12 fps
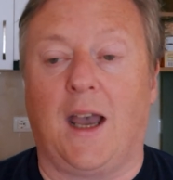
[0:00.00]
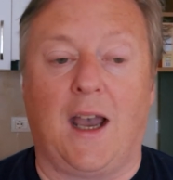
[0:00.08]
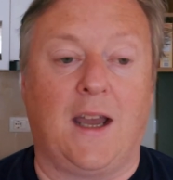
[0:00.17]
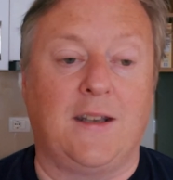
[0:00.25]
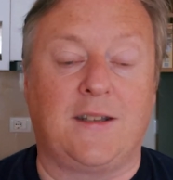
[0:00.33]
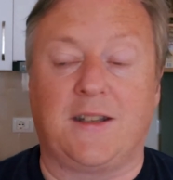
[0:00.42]

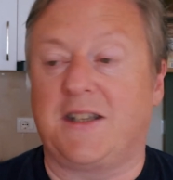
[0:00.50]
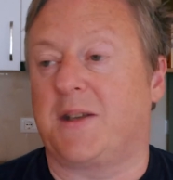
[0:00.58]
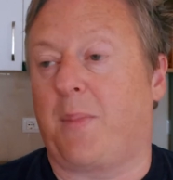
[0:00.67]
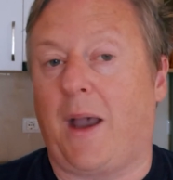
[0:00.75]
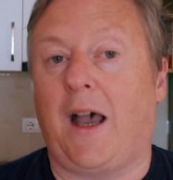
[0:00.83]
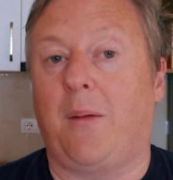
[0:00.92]
And this
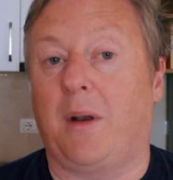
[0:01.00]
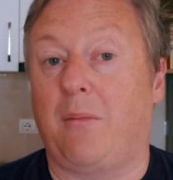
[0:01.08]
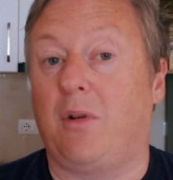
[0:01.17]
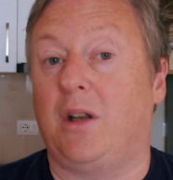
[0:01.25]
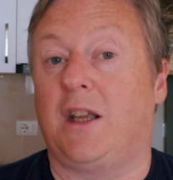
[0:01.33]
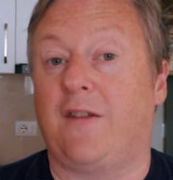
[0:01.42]
apartment,
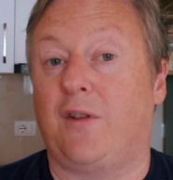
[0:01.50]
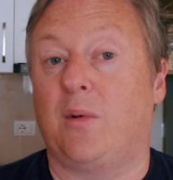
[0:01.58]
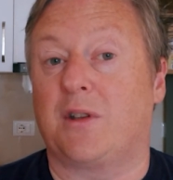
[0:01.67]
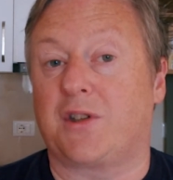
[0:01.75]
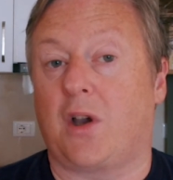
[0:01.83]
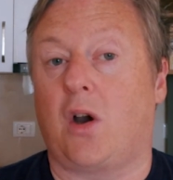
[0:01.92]
I'm going to give
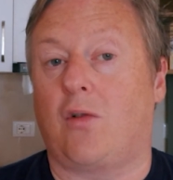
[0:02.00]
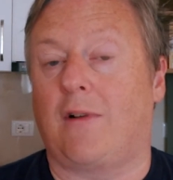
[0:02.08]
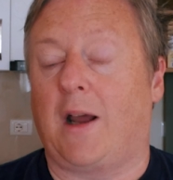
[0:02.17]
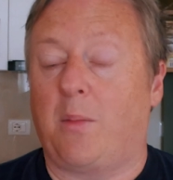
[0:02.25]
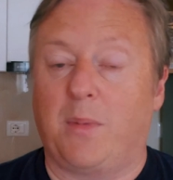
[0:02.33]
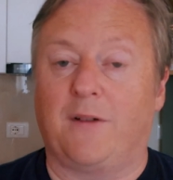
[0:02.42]
you a tour around.